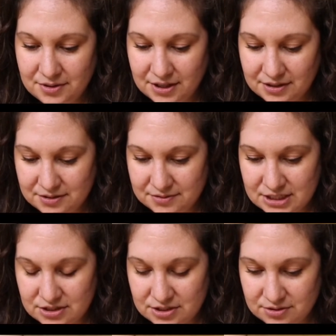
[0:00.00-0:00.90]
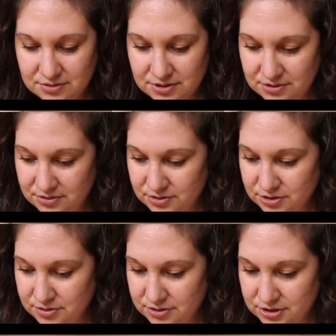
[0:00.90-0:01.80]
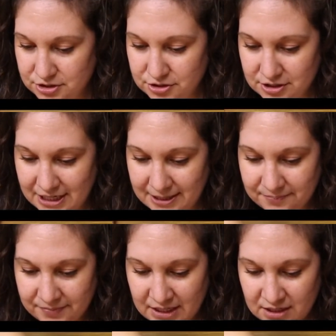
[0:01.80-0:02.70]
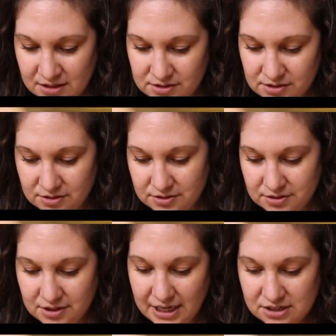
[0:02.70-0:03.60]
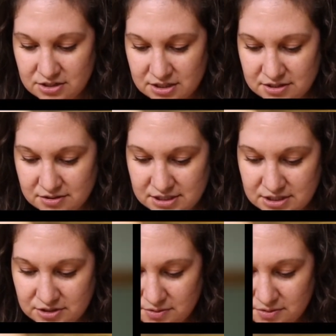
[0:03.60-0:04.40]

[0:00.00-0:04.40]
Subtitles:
are going to use your string. So you're actually going to